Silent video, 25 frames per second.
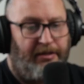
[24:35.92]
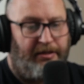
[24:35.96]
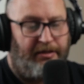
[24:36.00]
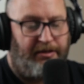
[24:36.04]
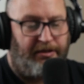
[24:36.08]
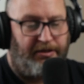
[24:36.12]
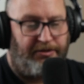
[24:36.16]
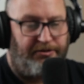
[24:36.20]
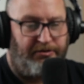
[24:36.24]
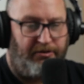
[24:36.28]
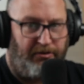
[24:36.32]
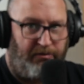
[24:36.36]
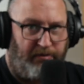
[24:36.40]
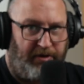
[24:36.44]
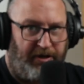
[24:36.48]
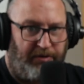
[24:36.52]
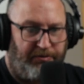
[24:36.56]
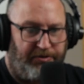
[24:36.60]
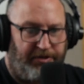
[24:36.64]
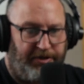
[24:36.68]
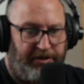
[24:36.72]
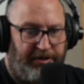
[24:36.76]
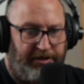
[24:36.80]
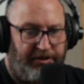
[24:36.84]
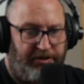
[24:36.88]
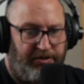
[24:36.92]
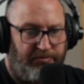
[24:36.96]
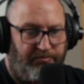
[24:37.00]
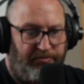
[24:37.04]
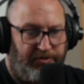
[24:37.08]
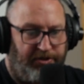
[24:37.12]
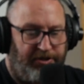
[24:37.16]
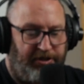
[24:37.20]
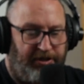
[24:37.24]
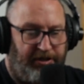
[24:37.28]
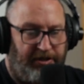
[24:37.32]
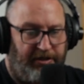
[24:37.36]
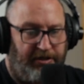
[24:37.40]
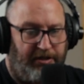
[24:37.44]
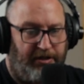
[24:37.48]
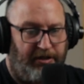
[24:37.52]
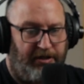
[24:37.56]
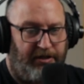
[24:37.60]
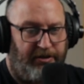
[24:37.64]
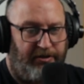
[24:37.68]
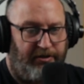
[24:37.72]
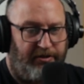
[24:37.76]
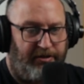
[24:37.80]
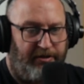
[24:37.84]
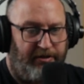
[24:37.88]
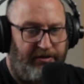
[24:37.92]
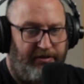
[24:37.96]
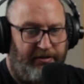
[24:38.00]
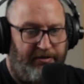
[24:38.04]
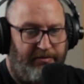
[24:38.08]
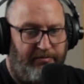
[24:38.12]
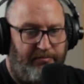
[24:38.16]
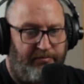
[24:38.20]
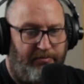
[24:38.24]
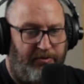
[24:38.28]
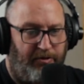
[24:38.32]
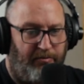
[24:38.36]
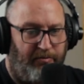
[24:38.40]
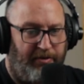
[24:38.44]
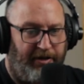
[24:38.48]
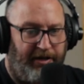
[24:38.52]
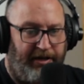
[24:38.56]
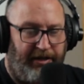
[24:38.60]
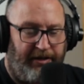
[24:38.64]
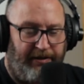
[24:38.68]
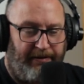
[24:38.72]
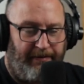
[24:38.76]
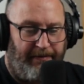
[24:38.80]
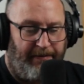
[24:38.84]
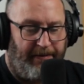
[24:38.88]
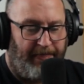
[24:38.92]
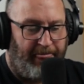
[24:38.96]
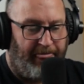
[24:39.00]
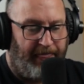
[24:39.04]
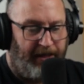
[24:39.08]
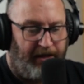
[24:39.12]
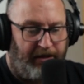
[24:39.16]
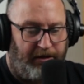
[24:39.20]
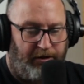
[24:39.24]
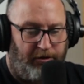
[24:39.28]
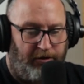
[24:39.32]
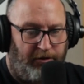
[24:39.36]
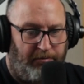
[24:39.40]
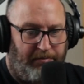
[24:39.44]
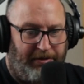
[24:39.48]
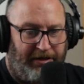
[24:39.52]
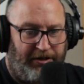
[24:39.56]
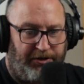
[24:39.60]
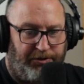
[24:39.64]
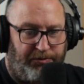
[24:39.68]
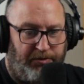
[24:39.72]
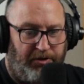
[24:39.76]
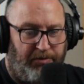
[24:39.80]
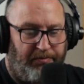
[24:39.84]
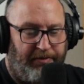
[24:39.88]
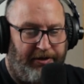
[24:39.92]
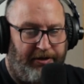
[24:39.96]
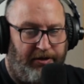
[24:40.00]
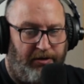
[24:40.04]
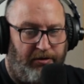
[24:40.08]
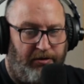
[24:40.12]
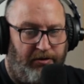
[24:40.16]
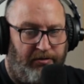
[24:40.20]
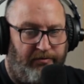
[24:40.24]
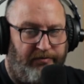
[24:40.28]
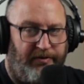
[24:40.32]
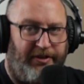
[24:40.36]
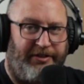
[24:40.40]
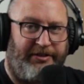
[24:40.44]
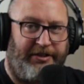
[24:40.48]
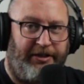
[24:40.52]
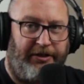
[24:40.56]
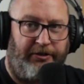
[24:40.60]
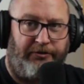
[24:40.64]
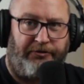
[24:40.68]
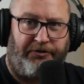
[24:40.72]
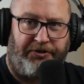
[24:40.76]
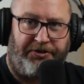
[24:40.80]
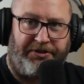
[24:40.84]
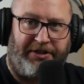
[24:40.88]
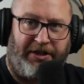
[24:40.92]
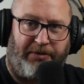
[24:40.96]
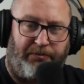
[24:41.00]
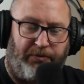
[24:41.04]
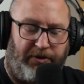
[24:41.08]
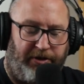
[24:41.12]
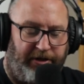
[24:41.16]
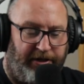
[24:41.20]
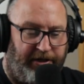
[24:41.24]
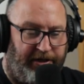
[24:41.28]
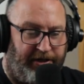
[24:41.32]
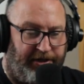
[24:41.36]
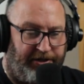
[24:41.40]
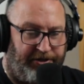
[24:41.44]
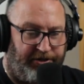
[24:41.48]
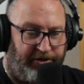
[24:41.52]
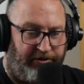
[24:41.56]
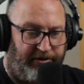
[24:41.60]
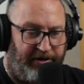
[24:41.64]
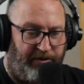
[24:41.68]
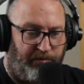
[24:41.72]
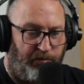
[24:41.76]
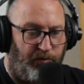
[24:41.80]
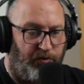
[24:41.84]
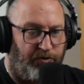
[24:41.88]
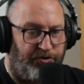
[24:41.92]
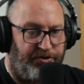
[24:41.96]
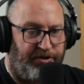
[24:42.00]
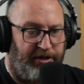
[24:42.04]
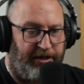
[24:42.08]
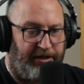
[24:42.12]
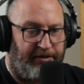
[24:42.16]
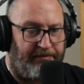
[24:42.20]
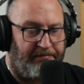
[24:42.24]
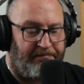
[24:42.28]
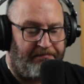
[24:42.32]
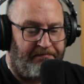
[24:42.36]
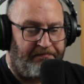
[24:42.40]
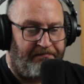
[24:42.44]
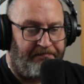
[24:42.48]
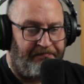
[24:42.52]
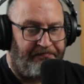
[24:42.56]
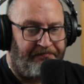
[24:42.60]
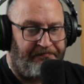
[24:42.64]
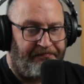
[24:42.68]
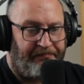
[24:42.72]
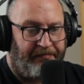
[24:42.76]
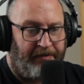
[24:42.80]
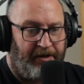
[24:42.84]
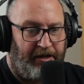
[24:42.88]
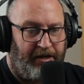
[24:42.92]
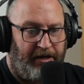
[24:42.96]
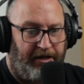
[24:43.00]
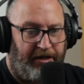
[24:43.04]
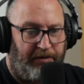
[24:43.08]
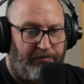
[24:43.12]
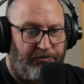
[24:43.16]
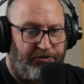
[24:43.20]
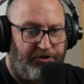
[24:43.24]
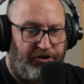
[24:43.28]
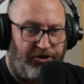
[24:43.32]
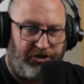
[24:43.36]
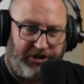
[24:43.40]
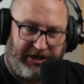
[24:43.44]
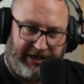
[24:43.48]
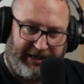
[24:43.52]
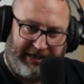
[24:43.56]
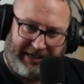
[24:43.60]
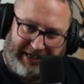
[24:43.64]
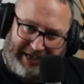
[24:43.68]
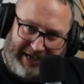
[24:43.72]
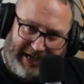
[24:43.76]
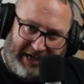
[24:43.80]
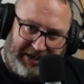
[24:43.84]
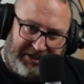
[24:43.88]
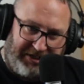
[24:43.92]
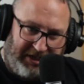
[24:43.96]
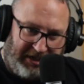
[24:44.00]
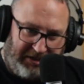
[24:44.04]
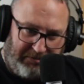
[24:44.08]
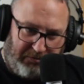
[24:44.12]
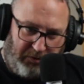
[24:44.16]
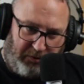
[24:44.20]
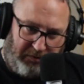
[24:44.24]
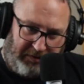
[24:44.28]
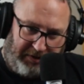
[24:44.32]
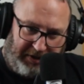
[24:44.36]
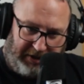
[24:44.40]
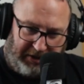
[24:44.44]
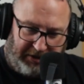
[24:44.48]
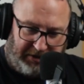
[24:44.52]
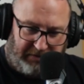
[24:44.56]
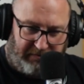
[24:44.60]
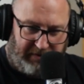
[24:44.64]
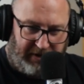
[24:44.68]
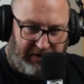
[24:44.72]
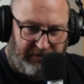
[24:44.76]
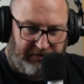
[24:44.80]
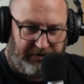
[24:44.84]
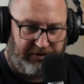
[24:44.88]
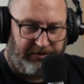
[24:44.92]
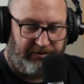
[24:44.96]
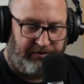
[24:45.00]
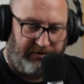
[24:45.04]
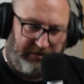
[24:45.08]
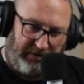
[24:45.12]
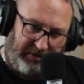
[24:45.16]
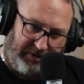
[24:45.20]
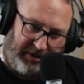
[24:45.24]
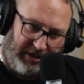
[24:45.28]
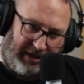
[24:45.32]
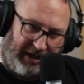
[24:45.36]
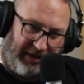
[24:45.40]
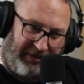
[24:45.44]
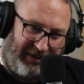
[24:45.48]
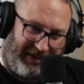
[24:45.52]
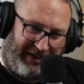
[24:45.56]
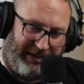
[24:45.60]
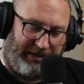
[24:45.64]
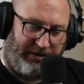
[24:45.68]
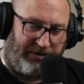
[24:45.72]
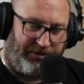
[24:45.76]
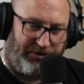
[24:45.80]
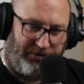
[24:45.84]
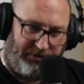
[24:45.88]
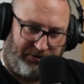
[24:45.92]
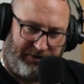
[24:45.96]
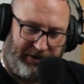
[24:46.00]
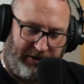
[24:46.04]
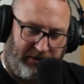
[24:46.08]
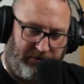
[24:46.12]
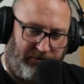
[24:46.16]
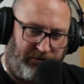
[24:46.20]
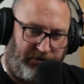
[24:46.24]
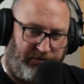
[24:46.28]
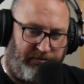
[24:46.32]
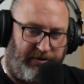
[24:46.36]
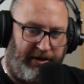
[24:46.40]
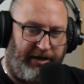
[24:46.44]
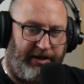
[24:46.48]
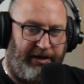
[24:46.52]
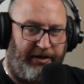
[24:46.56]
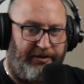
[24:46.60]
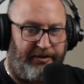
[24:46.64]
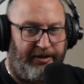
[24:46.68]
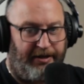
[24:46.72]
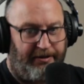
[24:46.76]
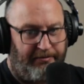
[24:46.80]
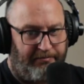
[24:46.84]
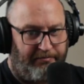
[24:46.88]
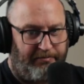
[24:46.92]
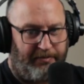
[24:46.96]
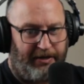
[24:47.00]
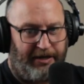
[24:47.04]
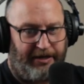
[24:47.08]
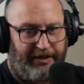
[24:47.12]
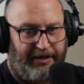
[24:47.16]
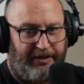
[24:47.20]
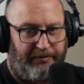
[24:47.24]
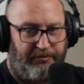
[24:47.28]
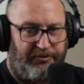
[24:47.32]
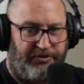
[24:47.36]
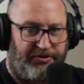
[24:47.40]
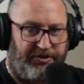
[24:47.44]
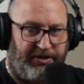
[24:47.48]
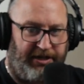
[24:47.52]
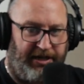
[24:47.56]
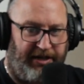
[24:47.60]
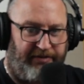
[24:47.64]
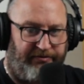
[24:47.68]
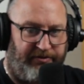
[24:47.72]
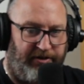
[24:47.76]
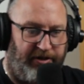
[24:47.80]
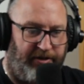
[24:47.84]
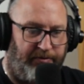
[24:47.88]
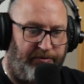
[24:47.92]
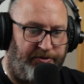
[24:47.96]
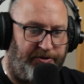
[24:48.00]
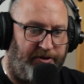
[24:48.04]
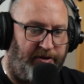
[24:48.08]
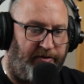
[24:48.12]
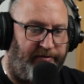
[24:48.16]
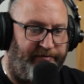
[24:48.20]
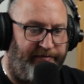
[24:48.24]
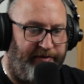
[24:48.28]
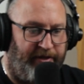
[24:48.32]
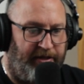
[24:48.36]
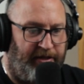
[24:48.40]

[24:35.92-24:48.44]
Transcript: There's no way it was a decent machine, and probably colour balance would have been all over. I didn't understand what a histogram was then, and I was just kind of guessing, moving things around until I thought it looked great, and then bang, it was saved and it was off.